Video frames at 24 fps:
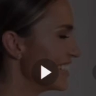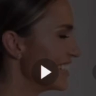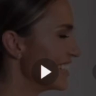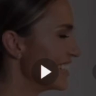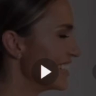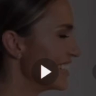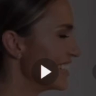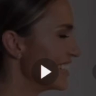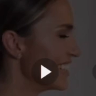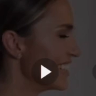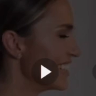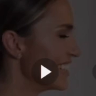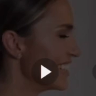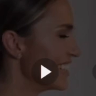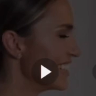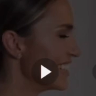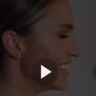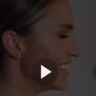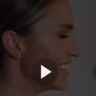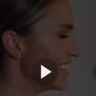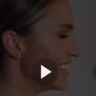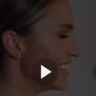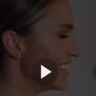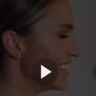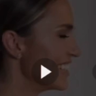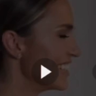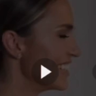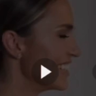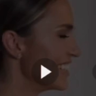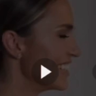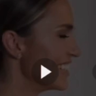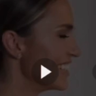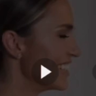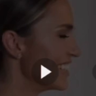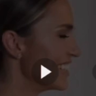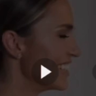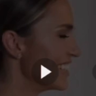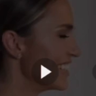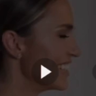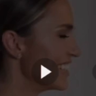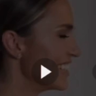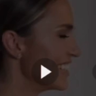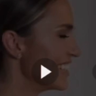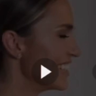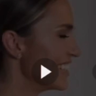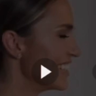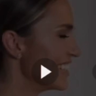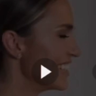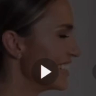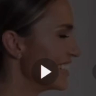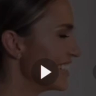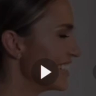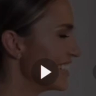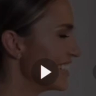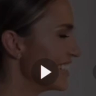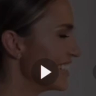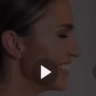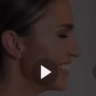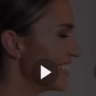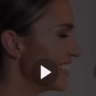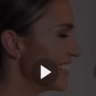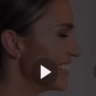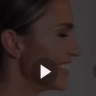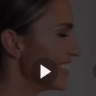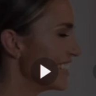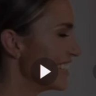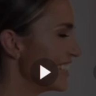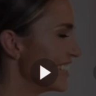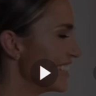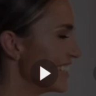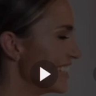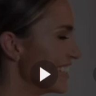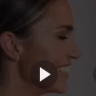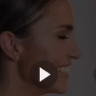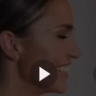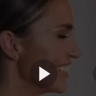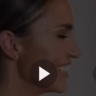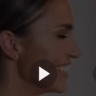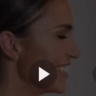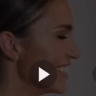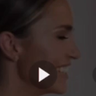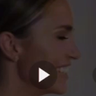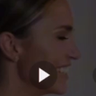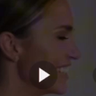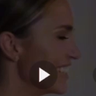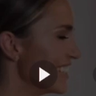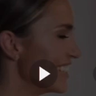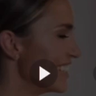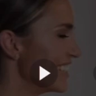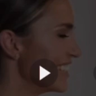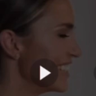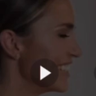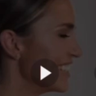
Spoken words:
(silent)